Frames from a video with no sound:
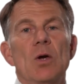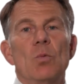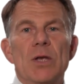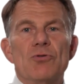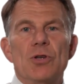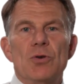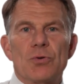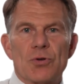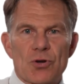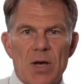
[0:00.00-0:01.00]
We
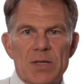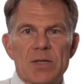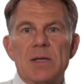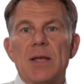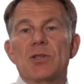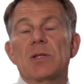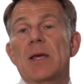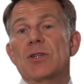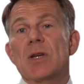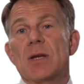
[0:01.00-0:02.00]
introduced trusts
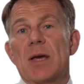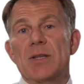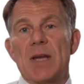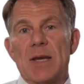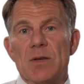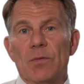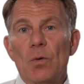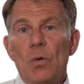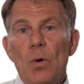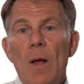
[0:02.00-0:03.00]
legislation in
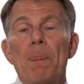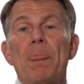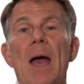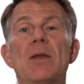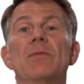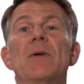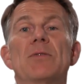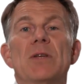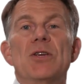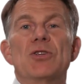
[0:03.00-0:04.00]
1984 and a
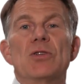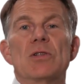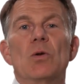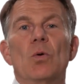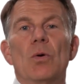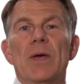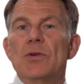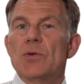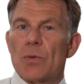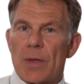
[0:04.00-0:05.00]
foundations law
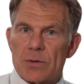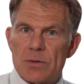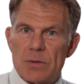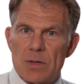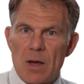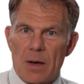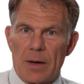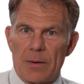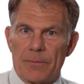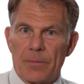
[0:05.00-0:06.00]
in
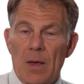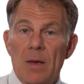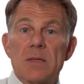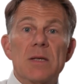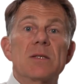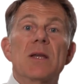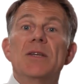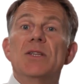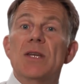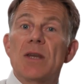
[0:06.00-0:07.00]
2009. Since
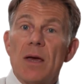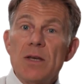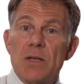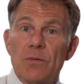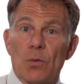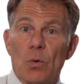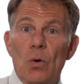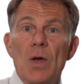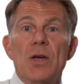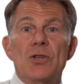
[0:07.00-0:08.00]

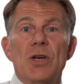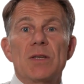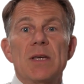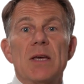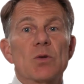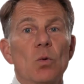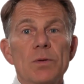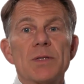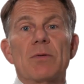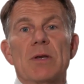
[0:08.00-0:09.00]
1994, Jersey has
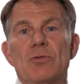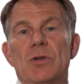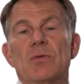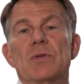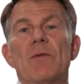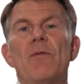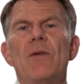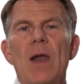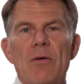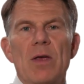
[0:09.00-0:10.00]
also introduced a
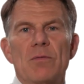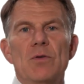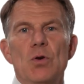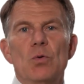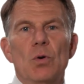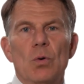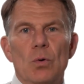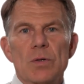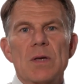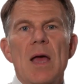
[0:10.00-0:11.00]
flurry of new
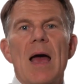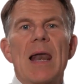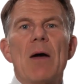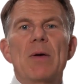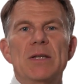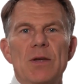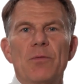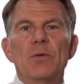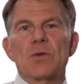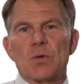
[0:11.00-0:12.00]
laws allowing
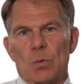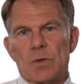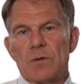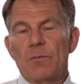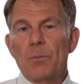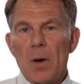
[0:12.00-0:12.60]
different sorts of